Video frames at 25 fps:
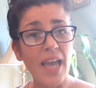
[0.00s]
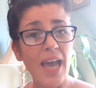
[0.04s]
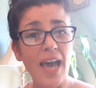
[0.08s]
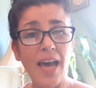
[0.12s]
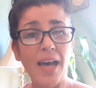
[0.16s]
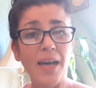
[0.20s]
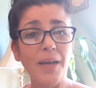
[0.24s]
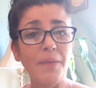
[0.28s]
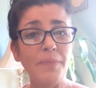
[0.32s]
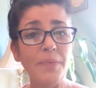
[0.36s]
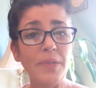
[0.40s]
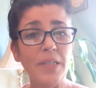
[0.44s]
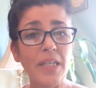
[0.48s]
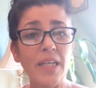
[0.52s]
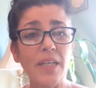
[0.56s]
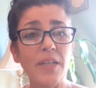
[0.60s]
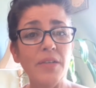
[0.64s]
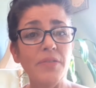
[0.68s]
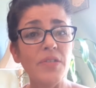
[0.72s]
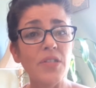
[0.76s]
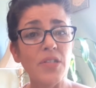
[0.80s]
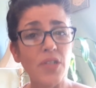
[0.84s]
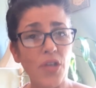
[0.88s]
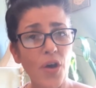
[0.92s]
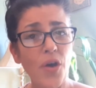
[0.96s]

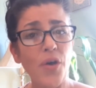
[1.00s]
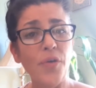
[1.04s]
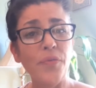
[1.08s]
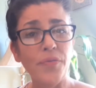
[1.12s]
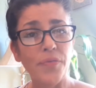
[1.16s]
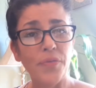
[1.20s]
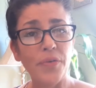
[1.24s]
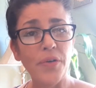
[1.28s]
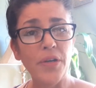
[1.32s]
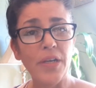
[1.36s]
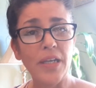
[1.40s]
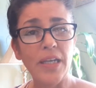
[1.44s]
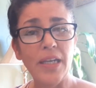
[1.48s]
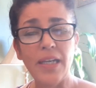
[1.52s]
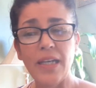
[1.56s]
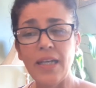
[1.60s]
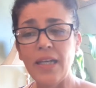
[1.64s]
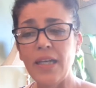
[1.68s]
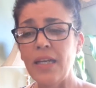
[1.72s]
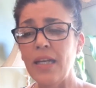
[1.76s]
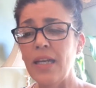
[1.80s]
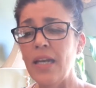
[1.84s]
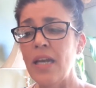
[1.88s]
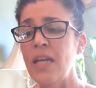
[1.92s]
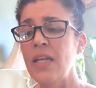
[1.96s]
captives go
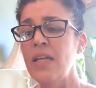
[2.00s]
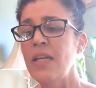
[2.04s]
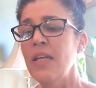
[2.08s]
free,